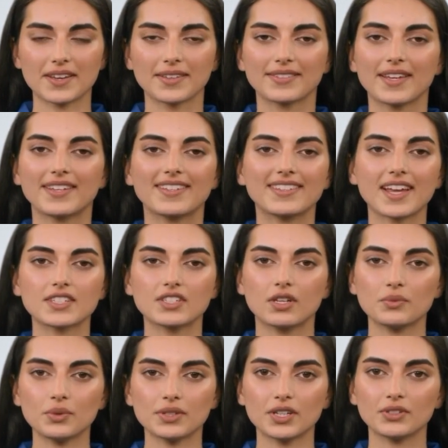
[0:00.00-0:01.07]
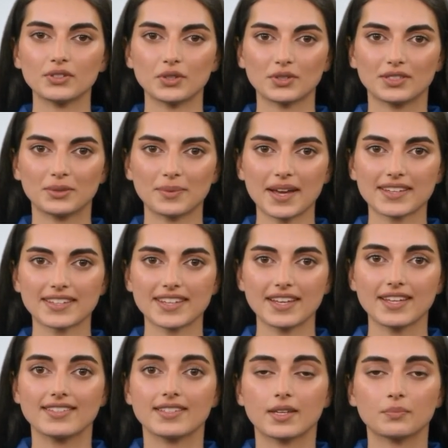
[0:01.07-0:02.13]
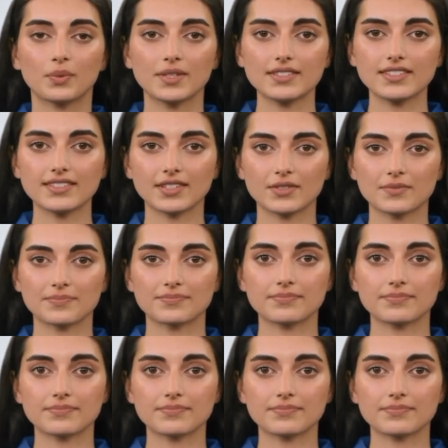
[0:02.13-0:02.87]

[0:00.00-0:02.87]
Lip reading: this section will give you some ideas on what to do.